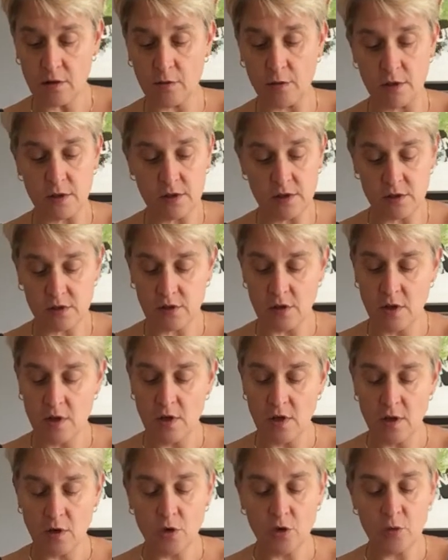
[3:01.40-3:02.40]
ones,
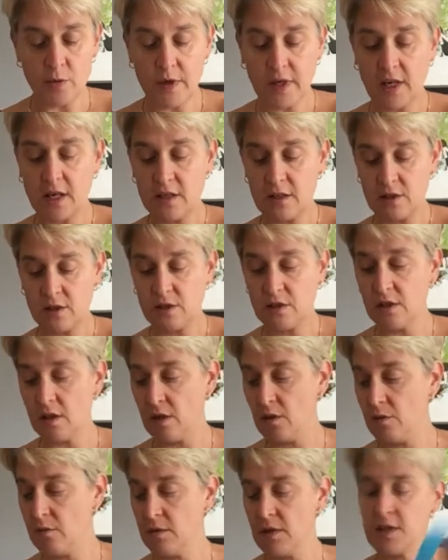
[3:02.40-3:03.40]
all we're going to
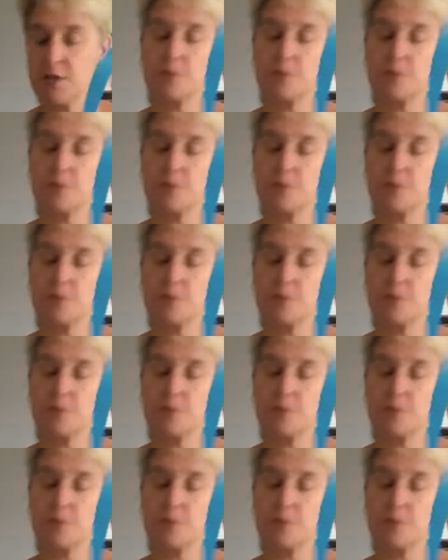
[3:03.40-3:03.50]
do is